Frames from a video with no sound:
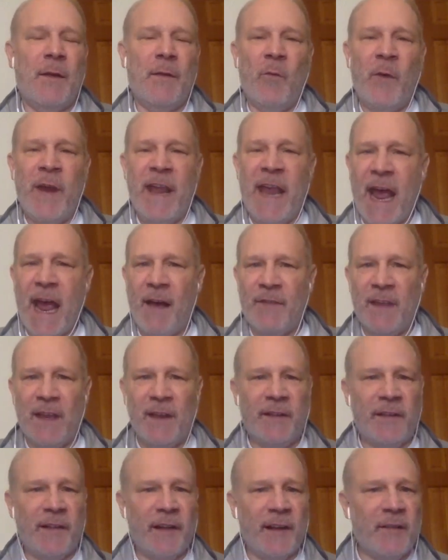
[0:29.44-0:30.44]
We have
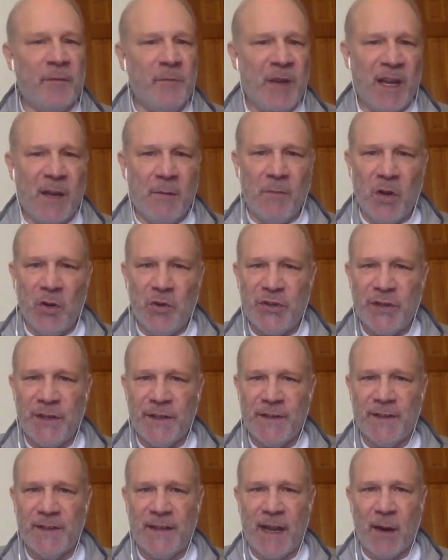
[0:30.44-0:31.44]
these six big
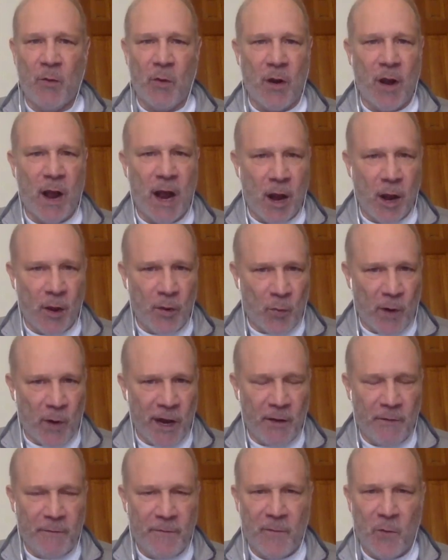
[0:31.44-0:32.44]
emotions that we're
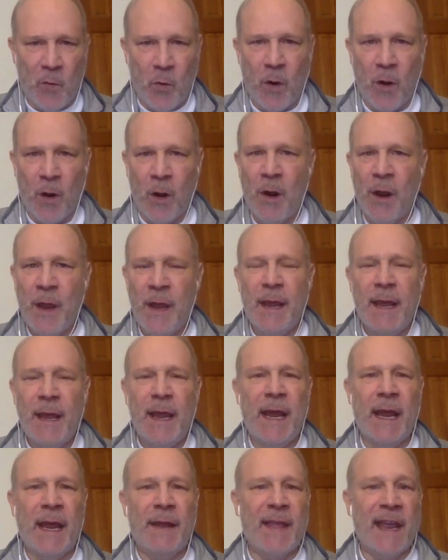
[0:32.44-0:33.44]
hardwired for,
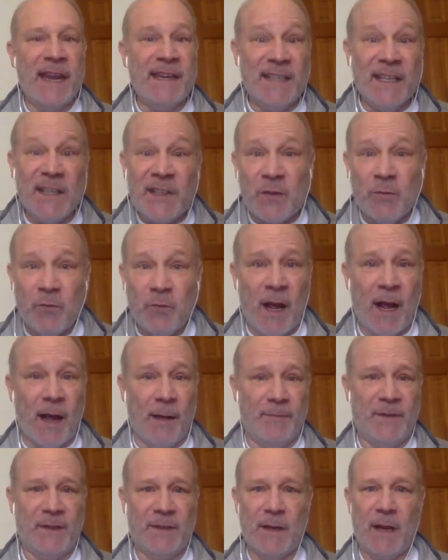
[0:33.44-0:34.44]
and they
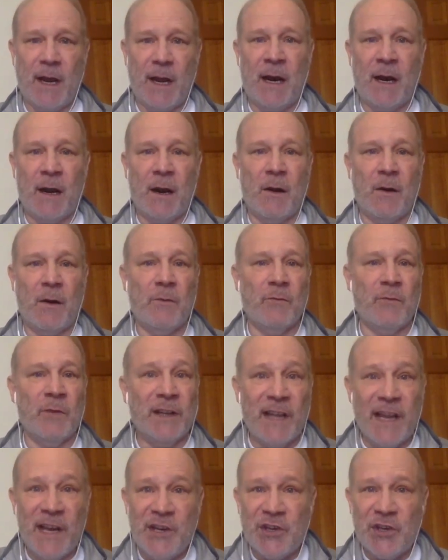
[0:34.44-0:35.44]
disrupt our
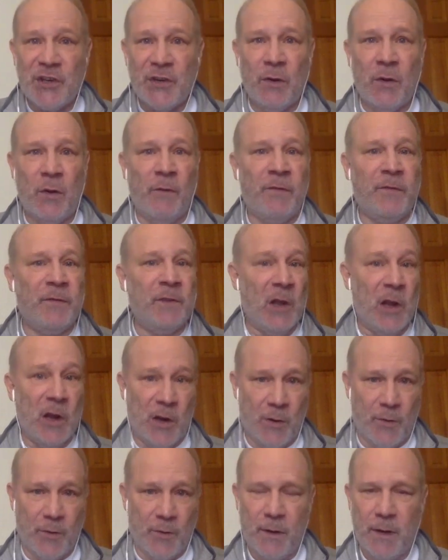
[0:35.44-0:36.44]
relational
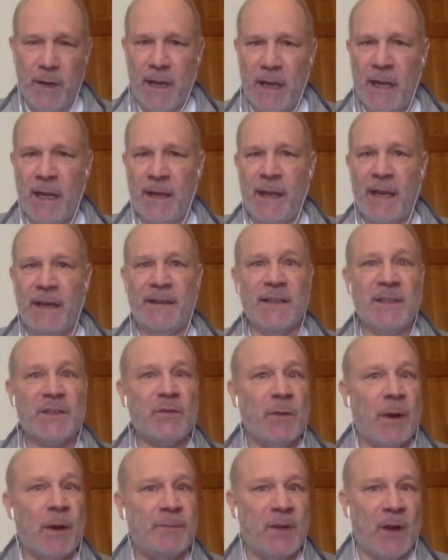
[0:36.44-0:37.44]
flow, and they
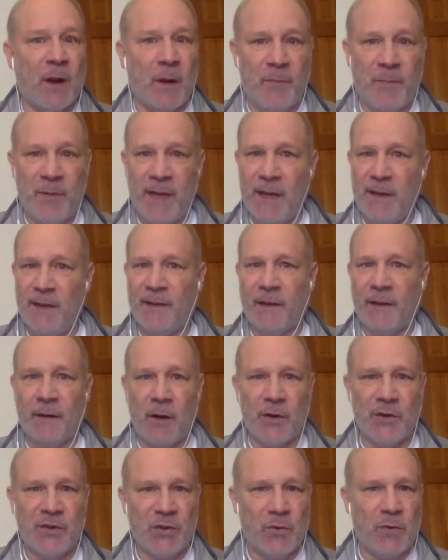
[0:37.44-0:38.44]
disrupt our peace and
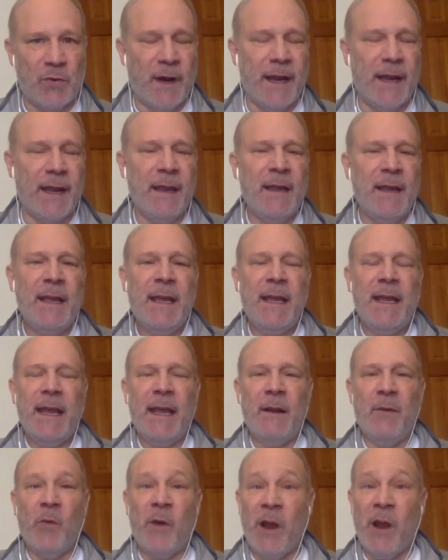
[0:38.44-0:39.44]
our joy.
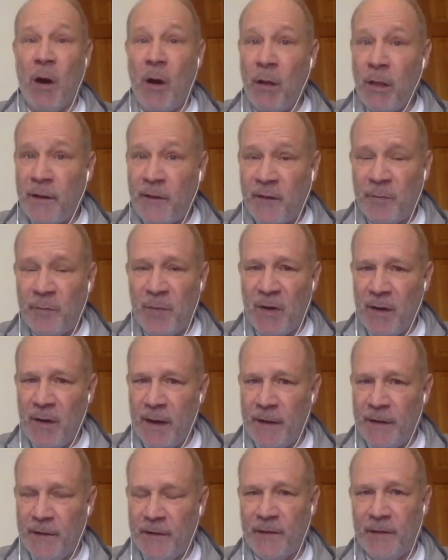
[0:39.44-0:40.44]
And we all
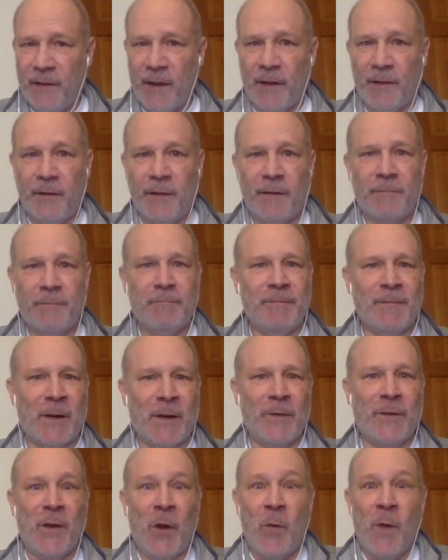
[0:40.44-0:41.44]
experience this.
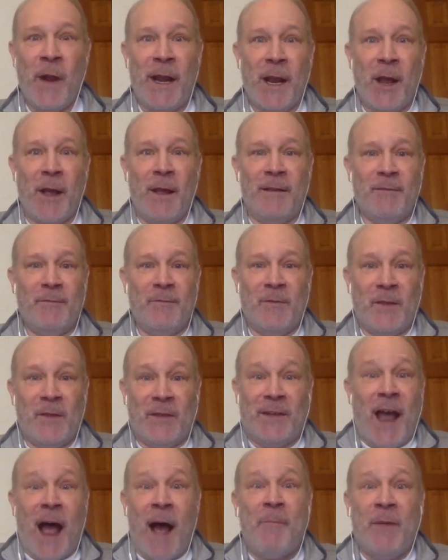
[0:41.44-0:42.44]
There's no way to
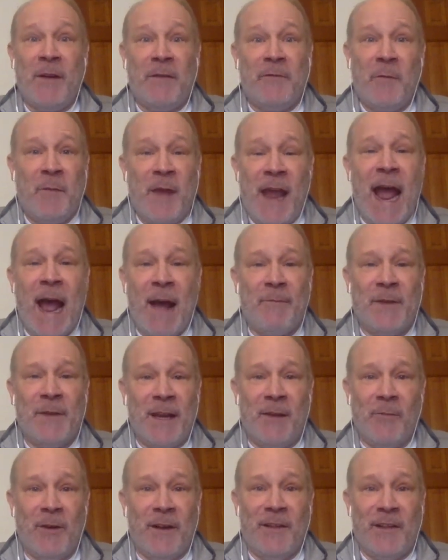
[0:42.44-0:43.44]
stop it from
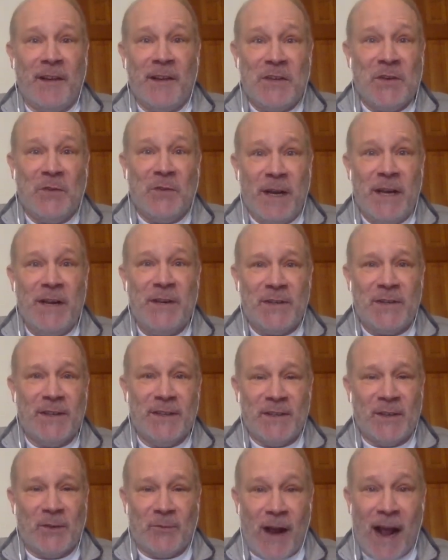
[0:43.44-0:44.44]
happening when
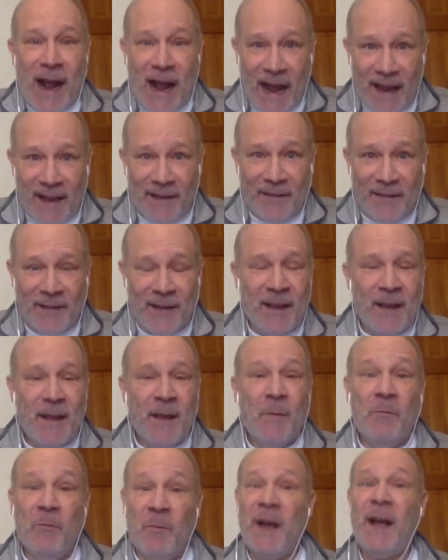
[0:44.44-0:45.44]
situations arise.
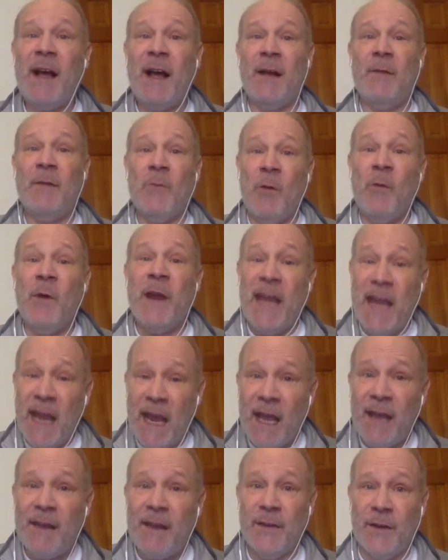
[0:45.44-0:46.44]
But what we
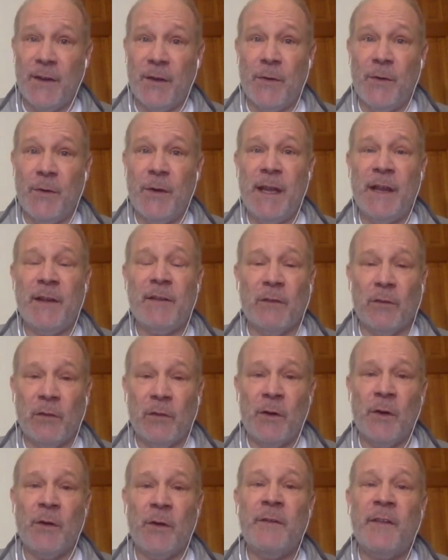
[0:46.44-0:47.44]
can do is
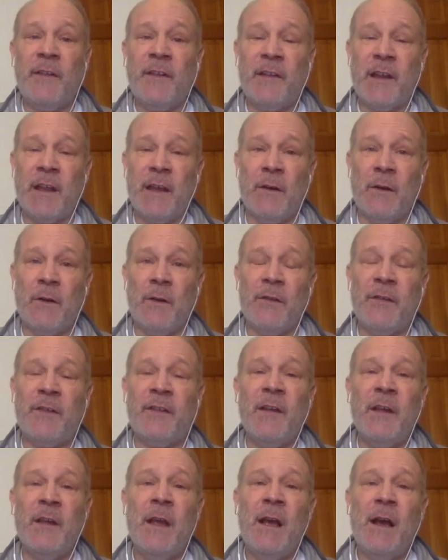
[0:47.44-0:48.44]
learn
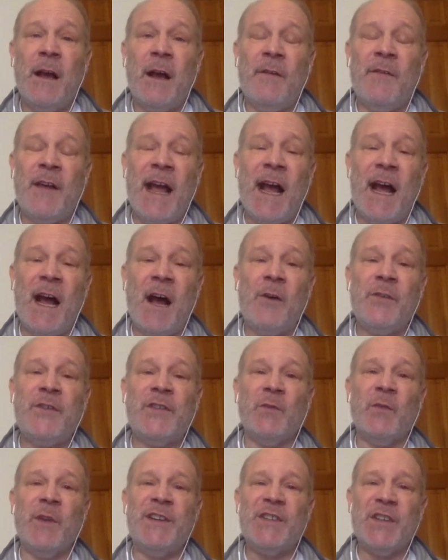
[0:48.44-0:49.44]
skills of how
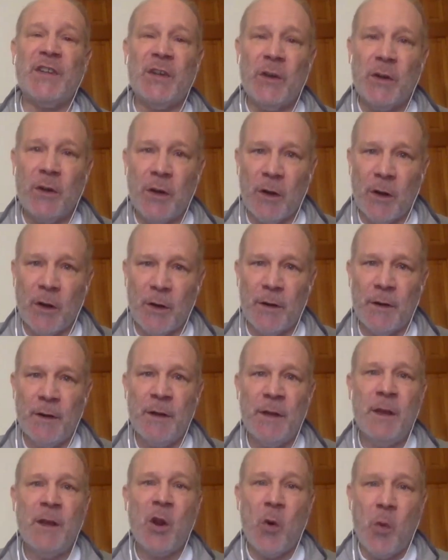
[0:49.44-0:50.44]
to return
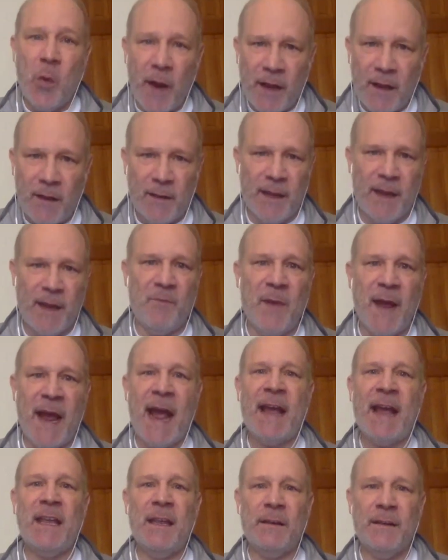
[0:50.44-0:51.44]
quickly
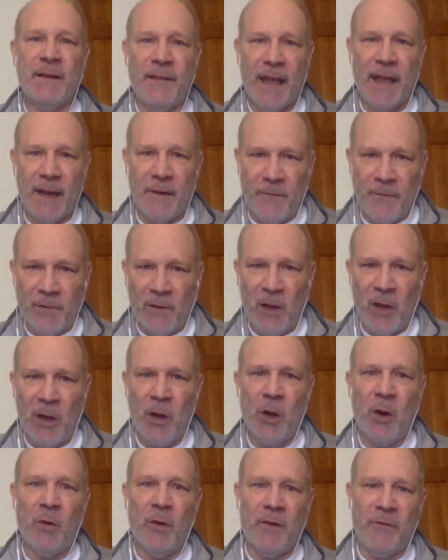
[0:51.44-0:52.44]
back into that
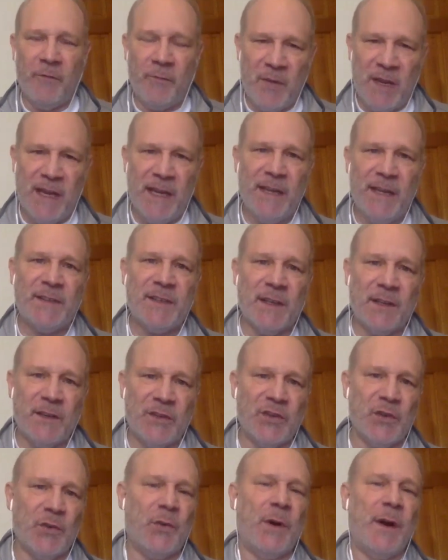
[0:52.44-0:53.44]
flow of peace and
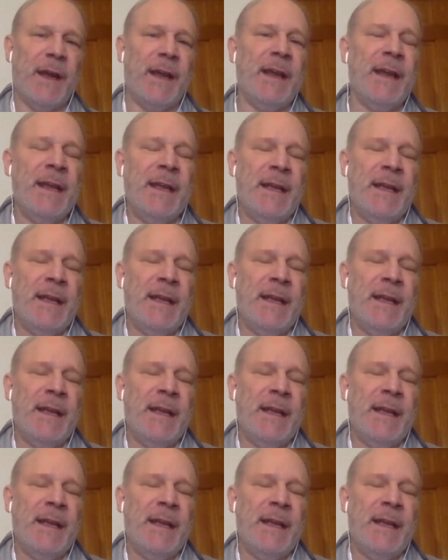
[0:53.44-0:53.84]
joy